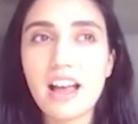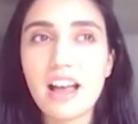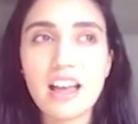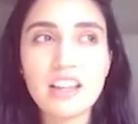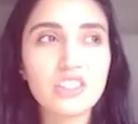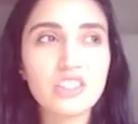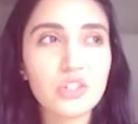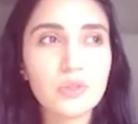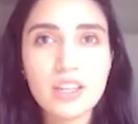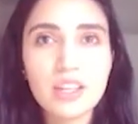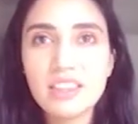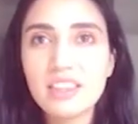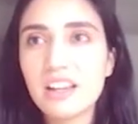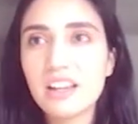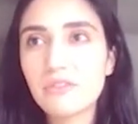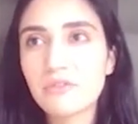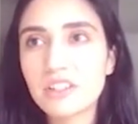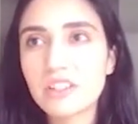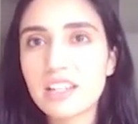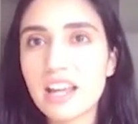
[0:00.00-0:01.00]
and doing
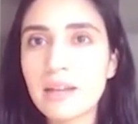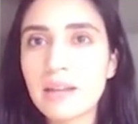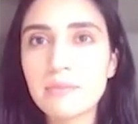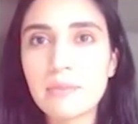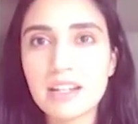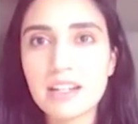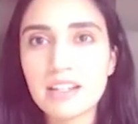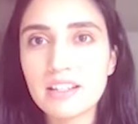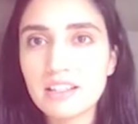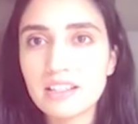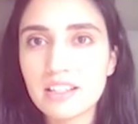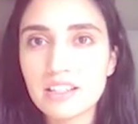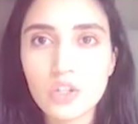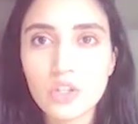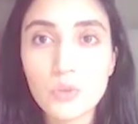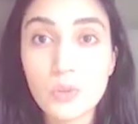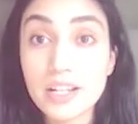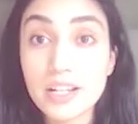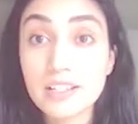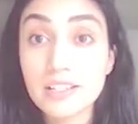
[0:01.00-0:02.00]
that for 10 minutes as a
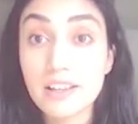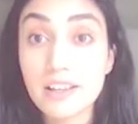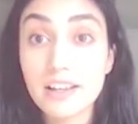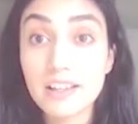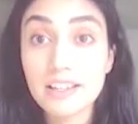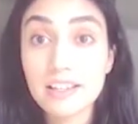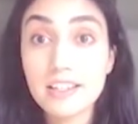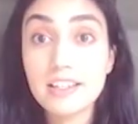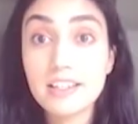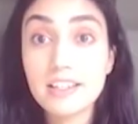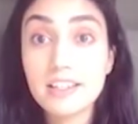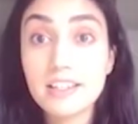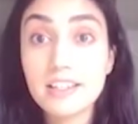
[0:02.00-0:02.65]
quick circuit,